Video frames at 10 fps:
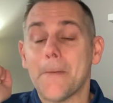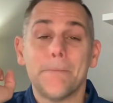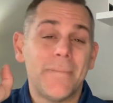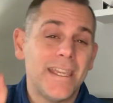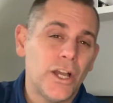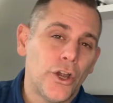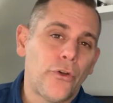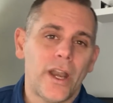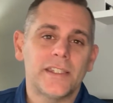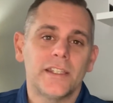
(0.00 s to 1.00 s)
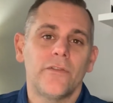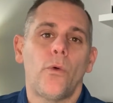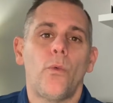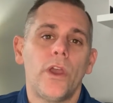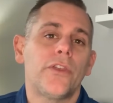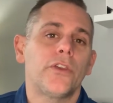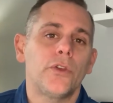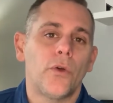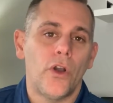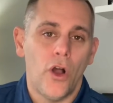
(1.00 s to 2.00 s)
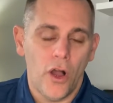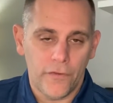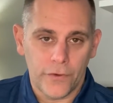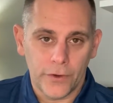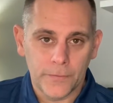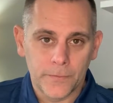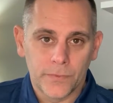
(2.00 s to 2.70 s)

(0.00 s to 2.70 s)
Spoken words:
be aggressive with your offer.